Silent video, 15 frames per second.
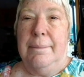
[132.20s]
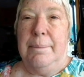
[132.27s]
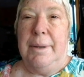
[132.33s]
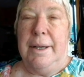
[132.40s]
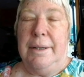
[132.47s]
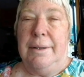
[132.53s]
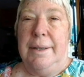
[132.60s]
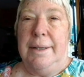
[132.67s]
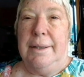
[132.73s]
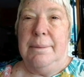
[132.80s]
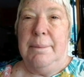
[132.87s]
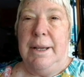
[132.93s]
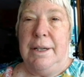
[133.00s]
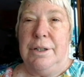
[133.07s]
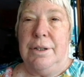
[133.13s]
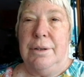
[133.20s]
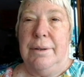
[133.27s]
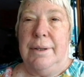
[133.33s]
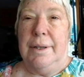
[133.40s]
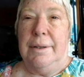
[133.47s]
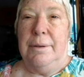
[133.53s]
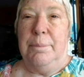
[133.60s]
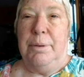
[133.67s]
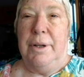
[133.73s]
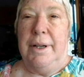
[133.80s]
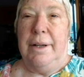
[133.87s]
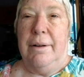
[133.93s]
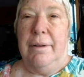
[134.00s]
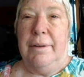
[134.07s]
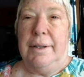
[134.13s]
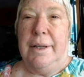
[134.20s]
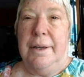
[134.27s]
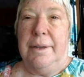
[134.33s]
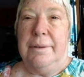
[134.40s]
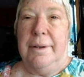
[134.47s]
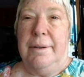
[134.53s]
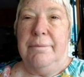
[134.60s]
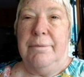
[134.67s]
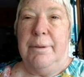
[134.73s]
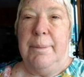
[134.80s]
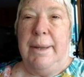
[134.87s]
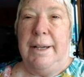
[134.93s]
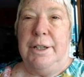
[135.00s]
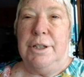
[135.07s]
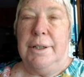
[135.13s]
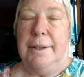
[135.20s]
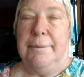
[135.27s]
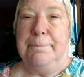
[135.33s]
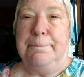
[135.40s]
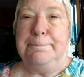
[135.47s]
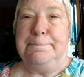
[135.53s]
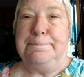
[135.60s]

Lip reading: but you need to make sure that you put in all the other information.